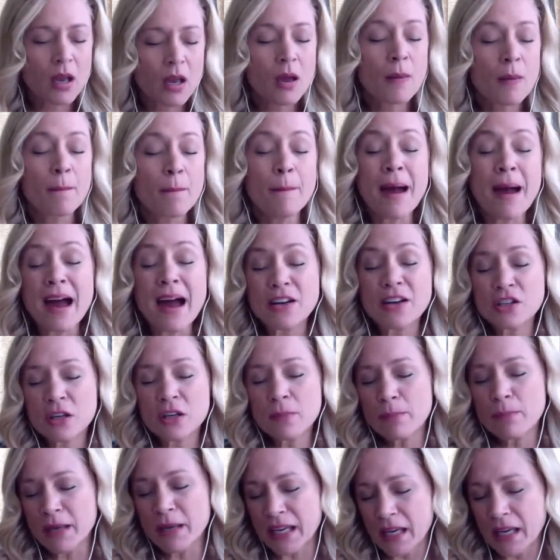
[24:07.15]
Magic
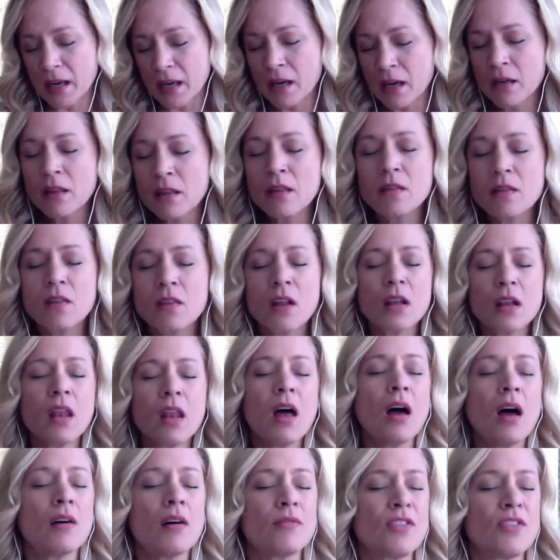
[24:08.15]
being the
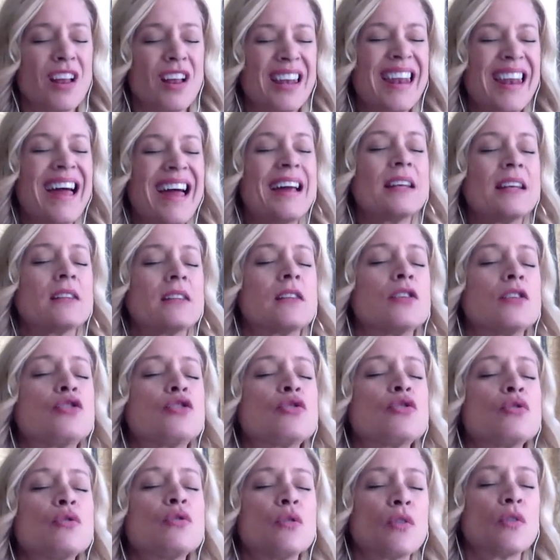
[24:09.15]
love, the light, the
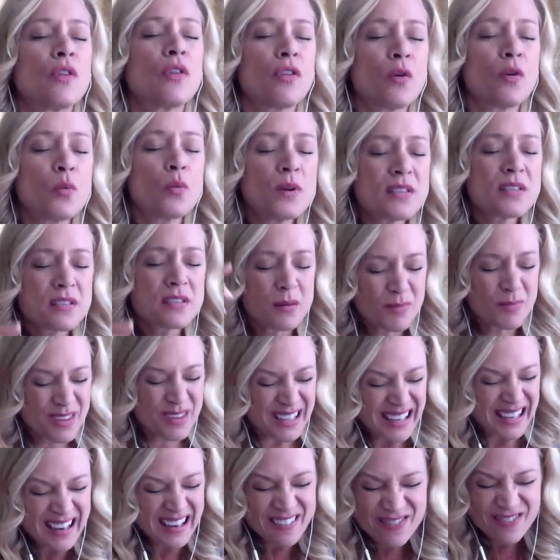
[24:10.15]
truth, the wisdom, the
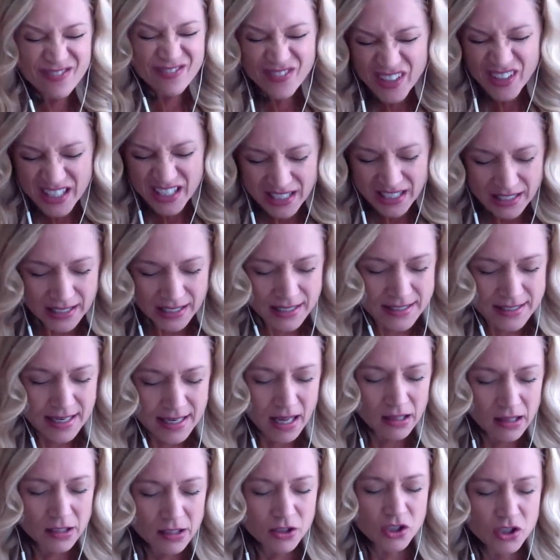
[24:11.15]
infinite
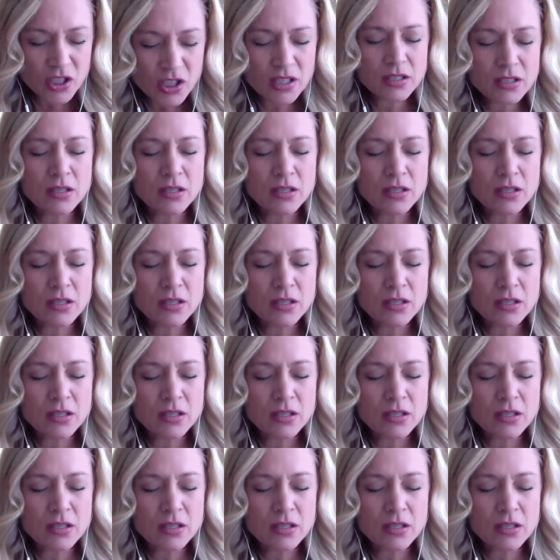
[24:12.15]
intelligence.